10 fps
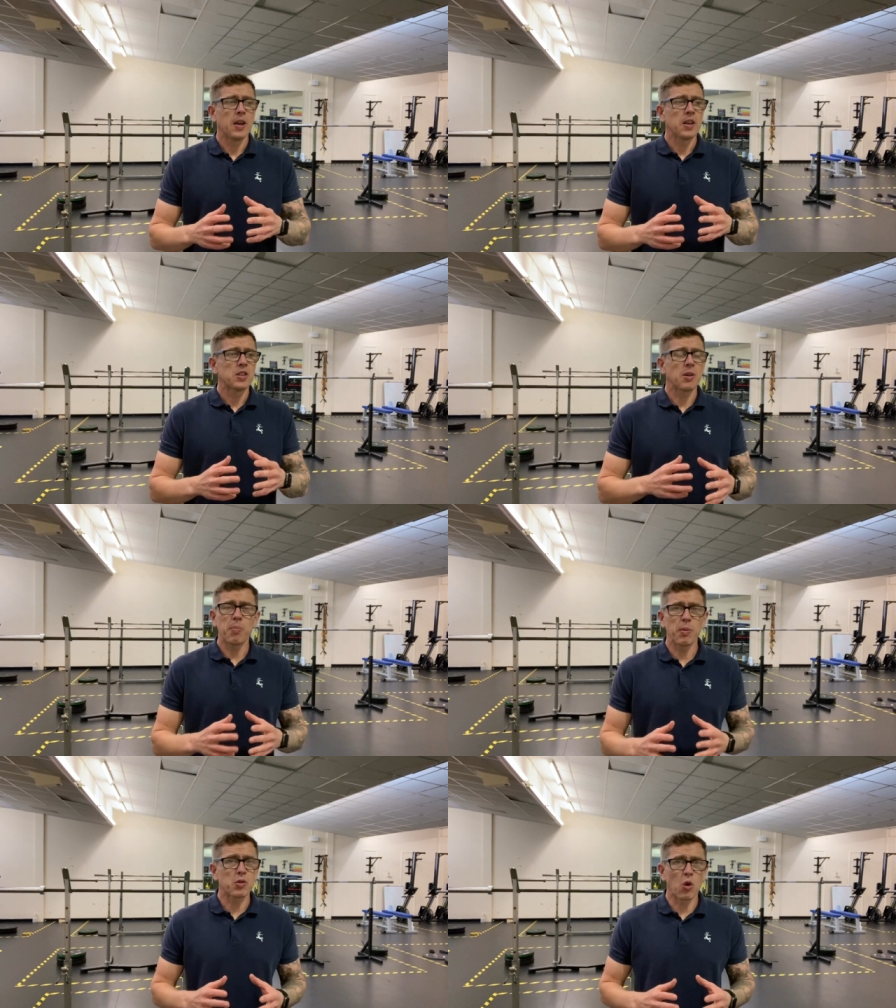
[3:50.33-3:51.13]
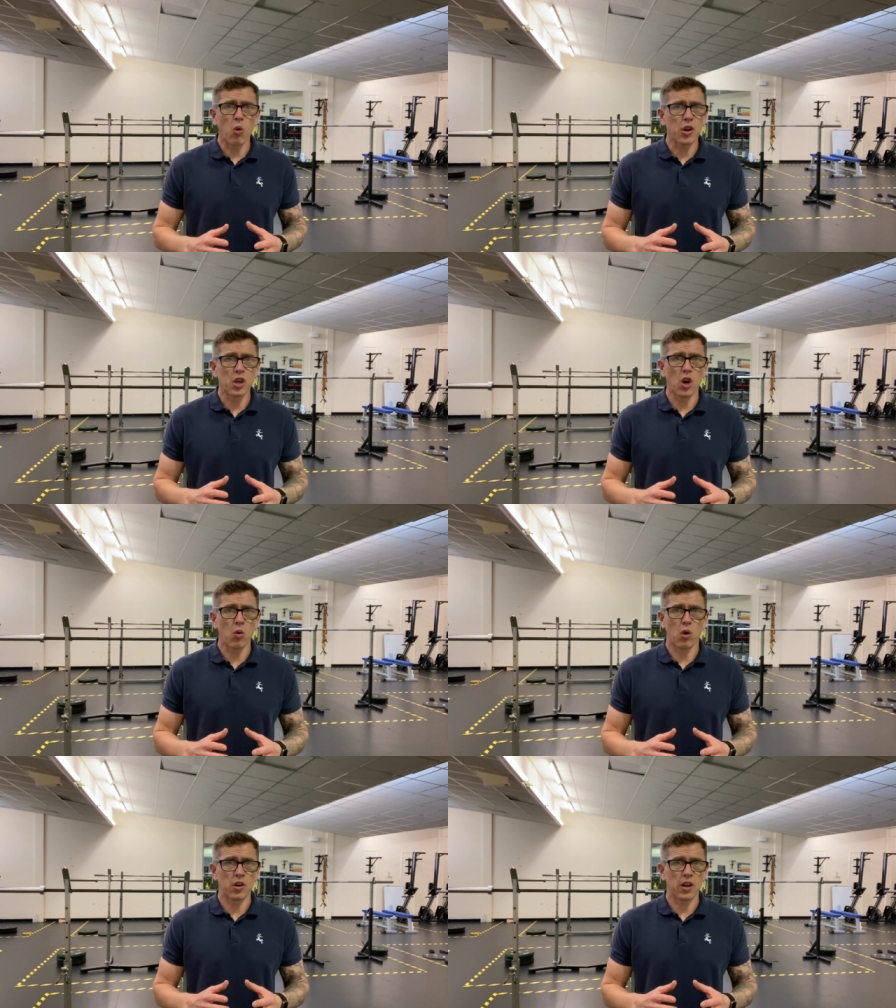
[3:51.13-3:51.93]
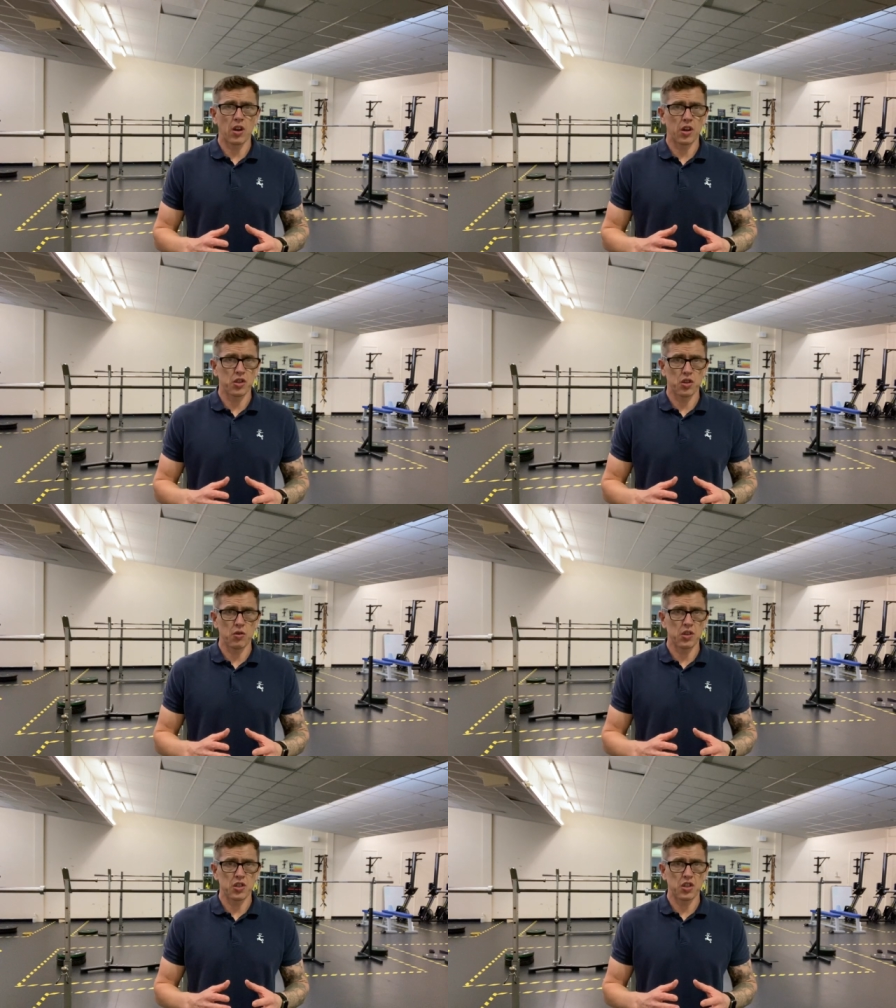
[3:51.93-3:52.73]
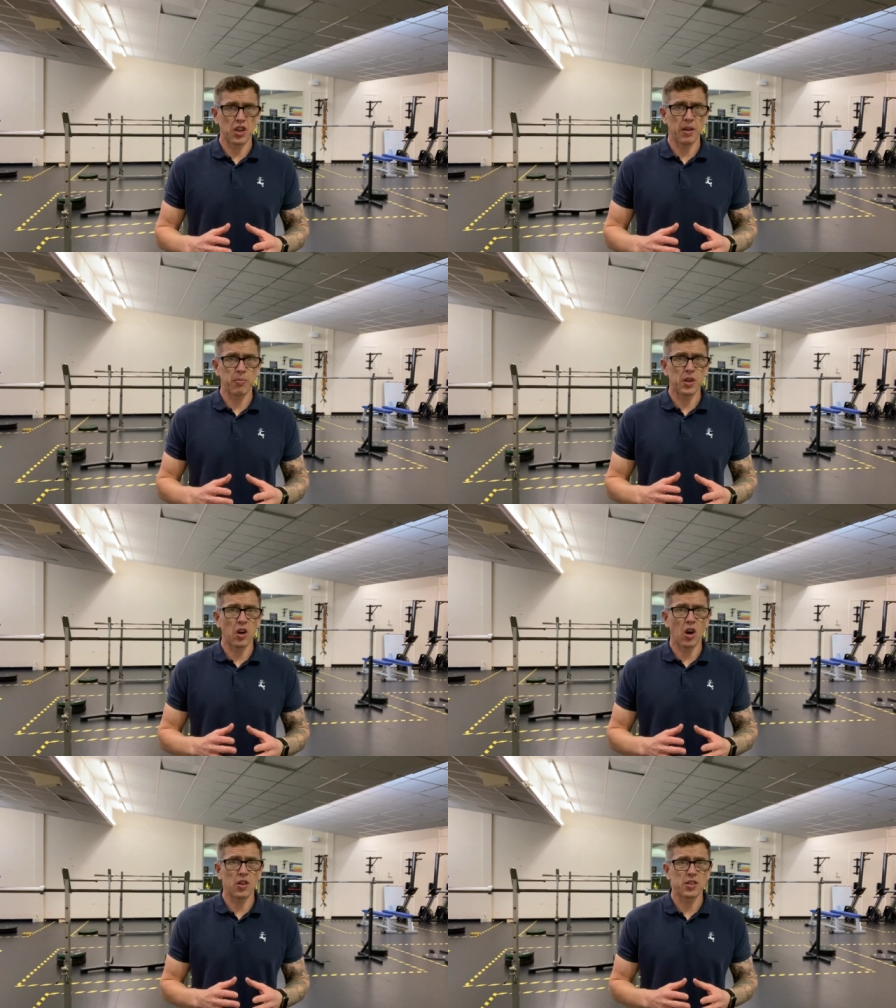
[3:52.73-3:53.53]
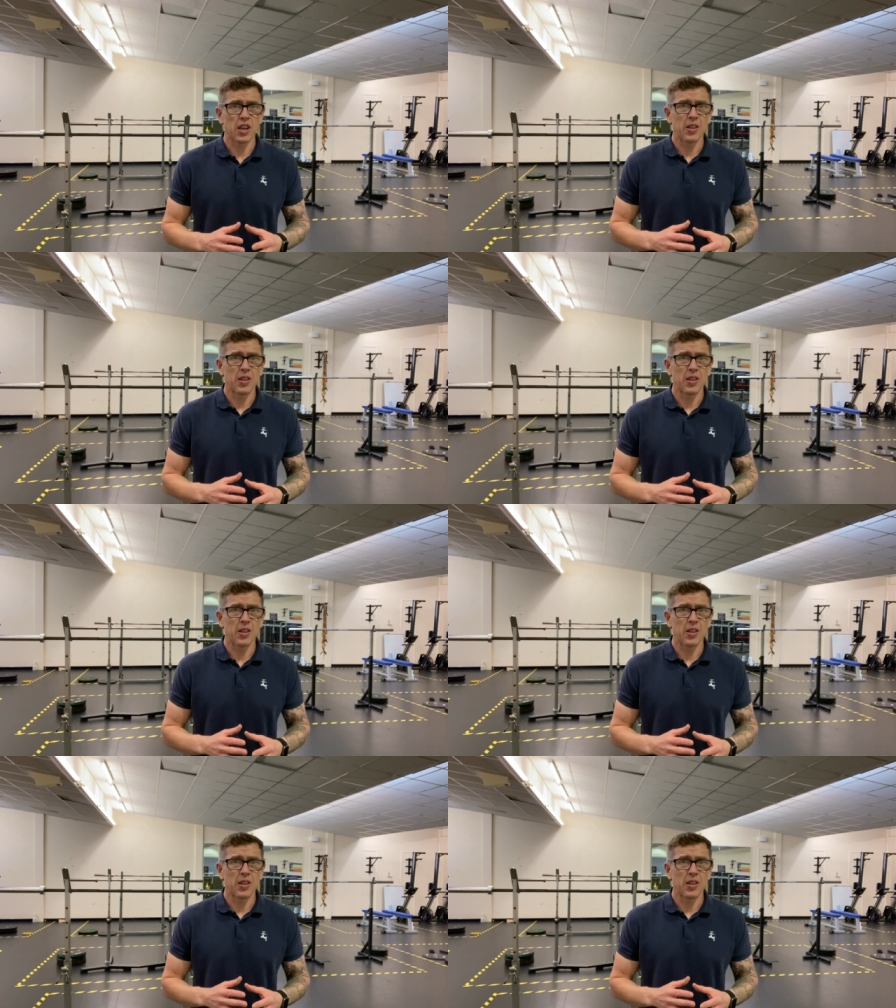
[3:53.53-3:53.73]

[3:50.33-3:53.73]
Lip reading: Some people don't want to go on a light duties chit because